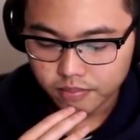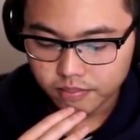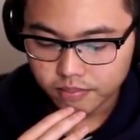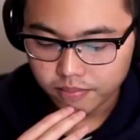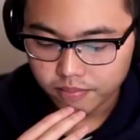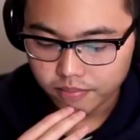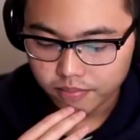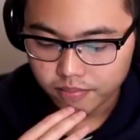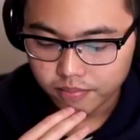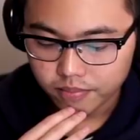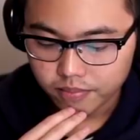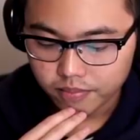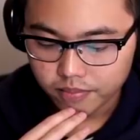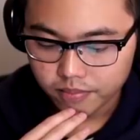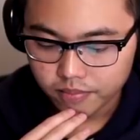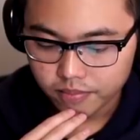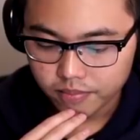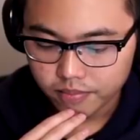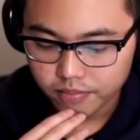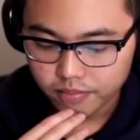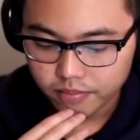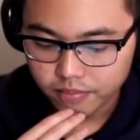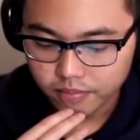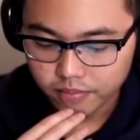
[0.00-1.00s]

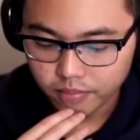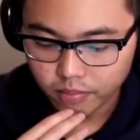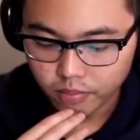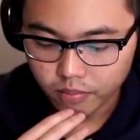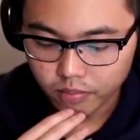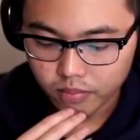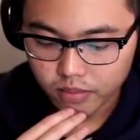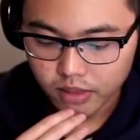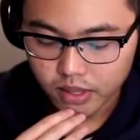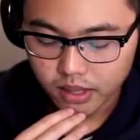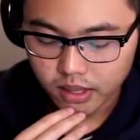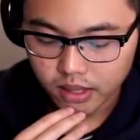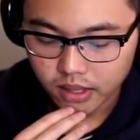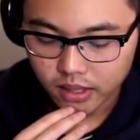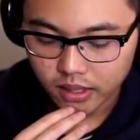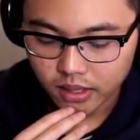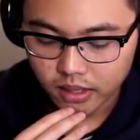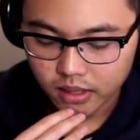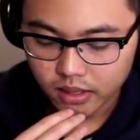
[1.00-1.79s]
(silence)